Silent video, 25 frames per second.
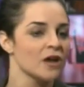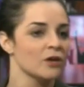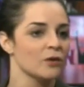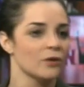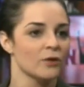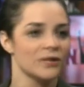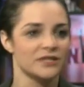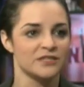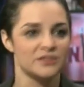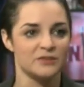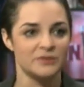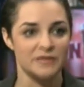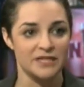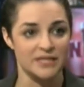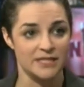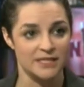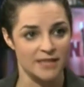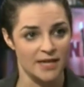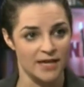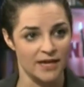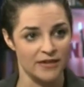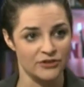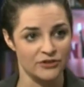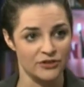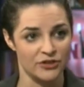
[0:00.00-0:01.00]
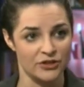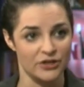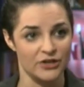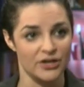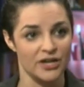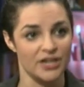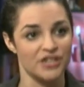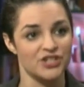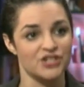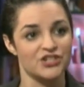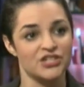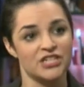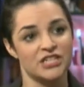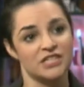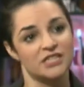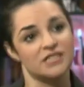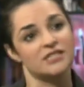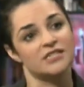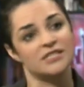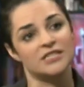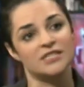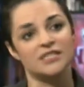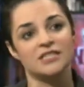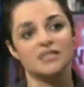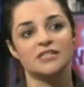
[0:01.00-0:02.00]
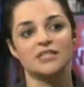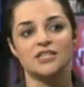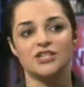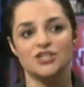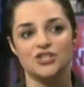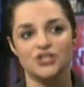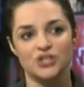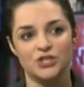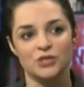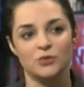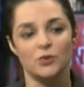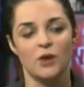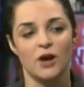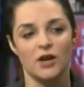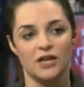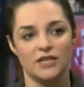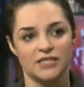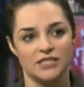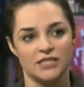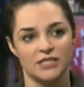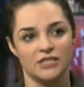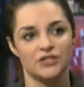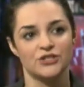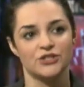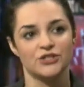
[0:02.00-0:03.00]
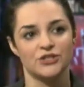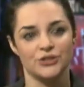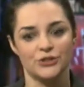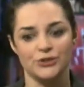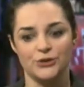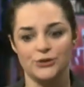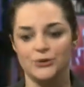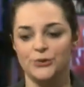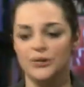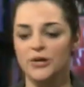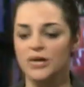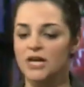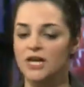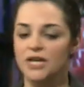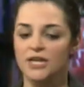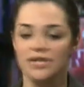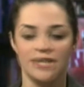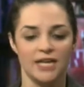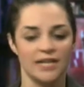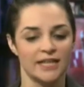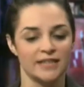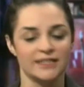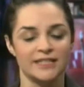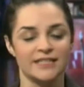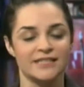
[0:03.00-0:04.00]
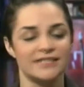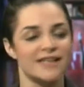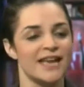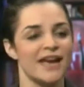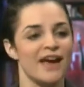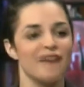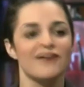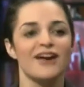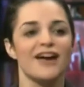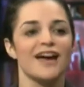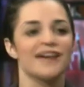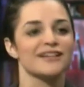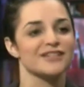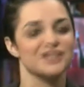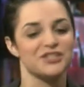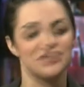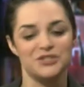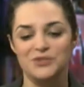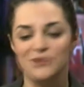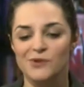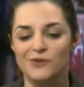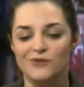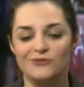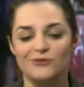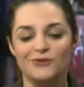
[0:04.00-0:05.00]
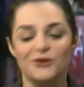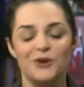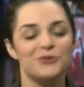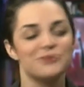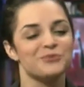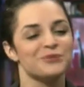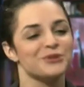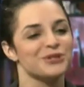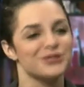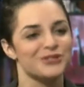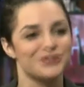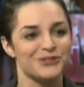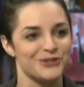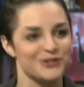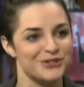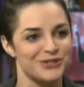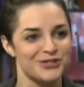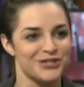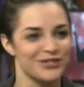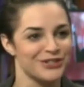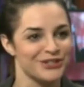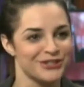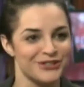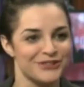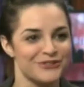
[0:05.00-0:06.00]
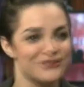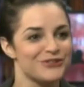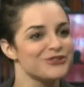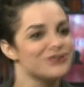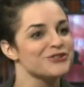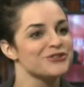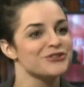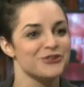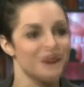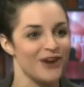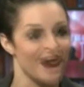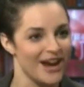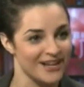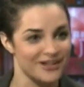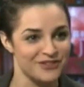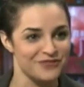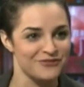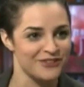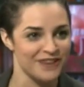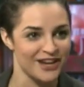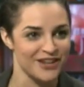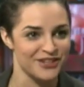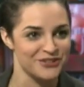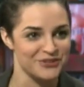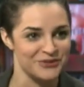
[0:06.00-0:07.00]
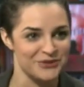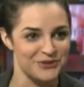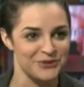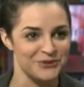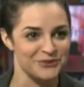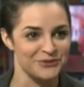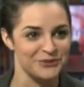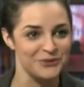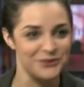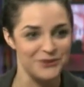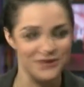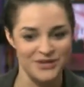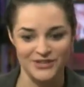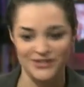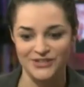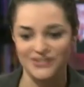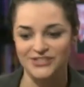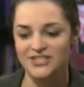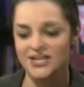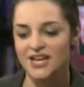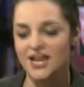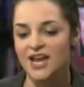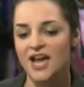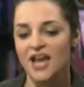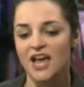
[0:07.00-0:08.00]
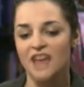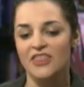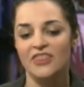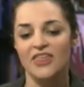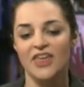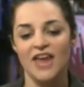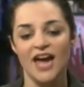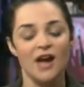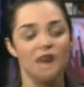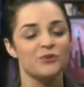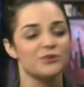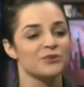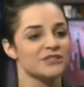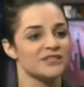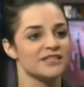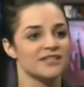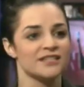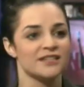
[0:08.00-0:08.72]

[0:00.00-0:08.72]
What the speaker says: going to be assigned to her, and she insisted that she wanted to at least have access to a phone book so she could try to find her own lawyers. That was